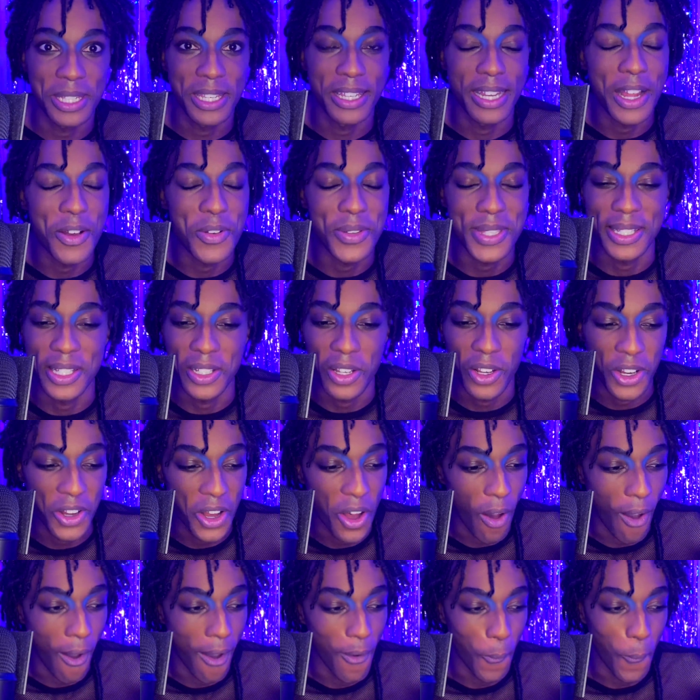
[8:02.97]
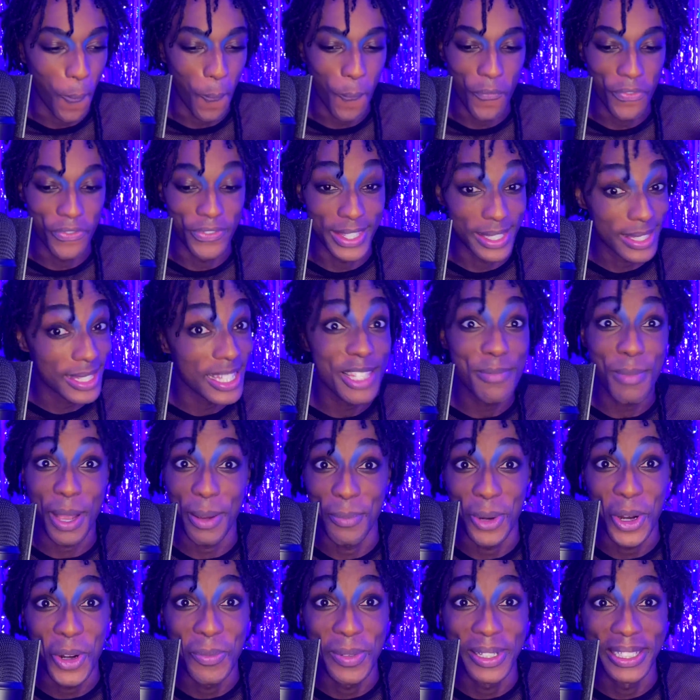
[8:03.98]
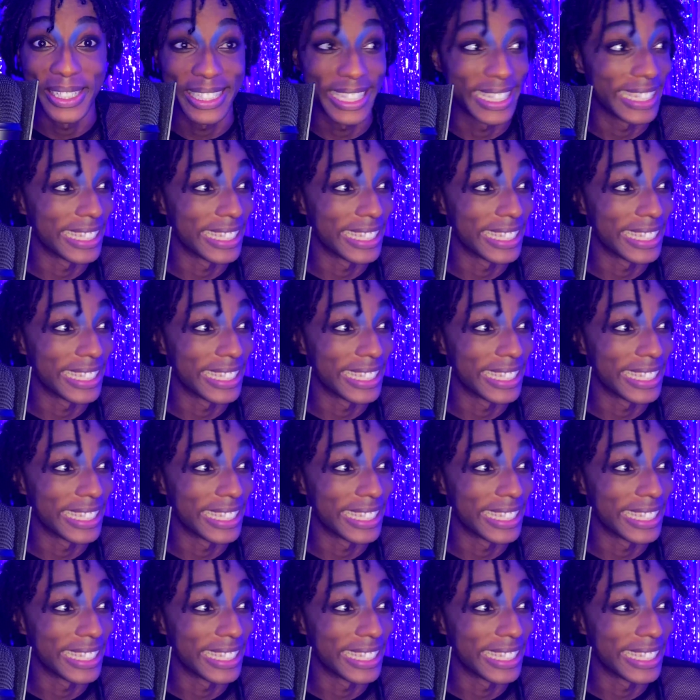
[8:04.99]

and I was like, this is my moment, like